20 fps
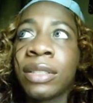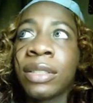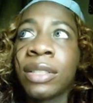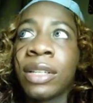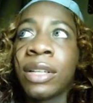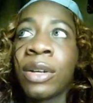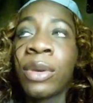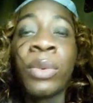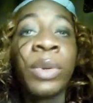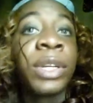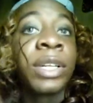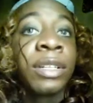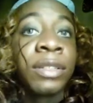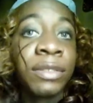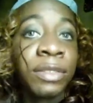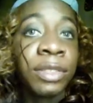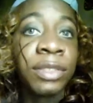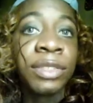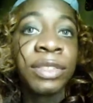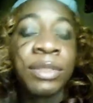aware of
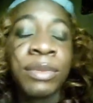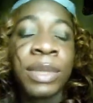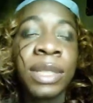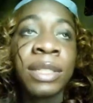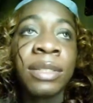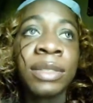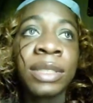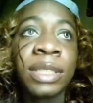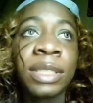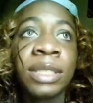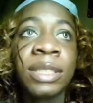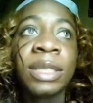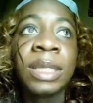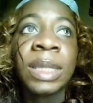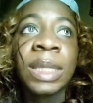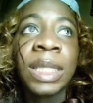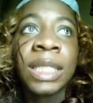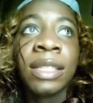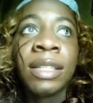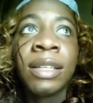your
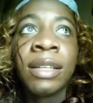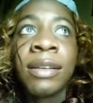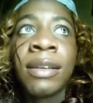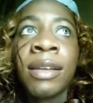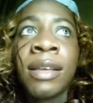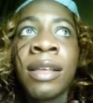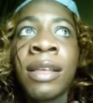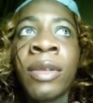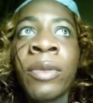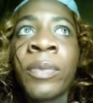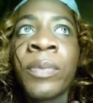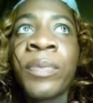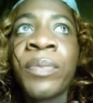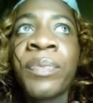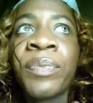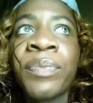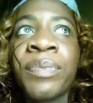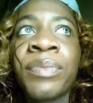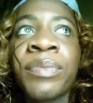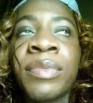surroundings.
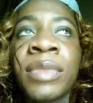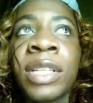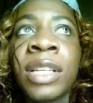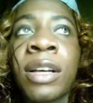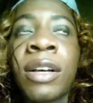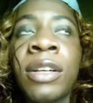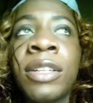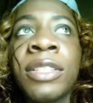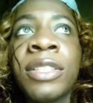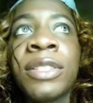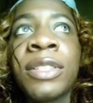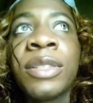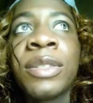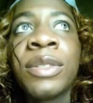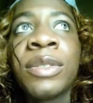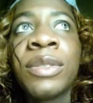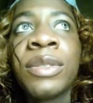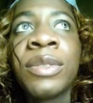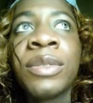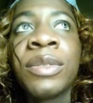
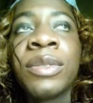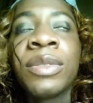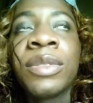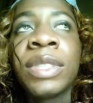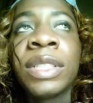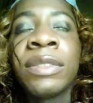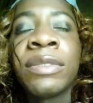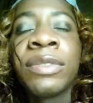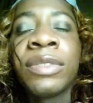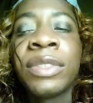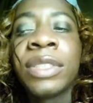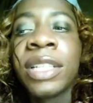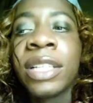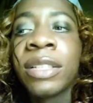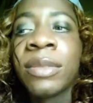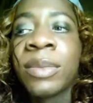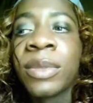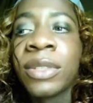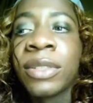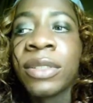Also, if for
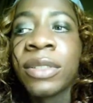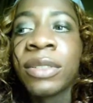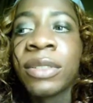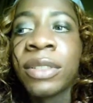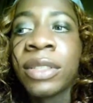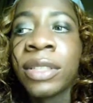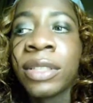Tamar,